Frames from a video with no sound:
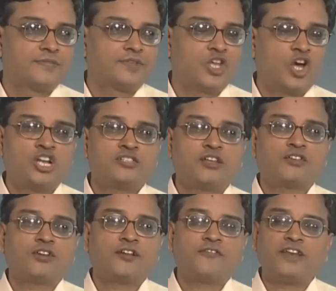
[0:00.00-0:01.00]
Non
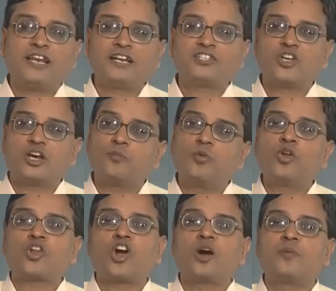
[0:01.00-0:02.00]
circular fillets are more
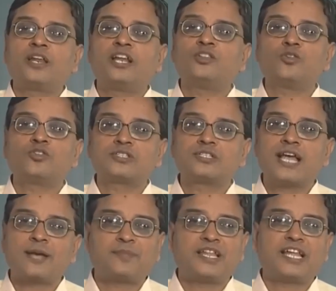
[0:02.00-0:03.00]
common in those
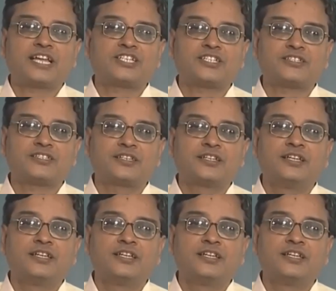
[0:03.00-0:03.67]
applications.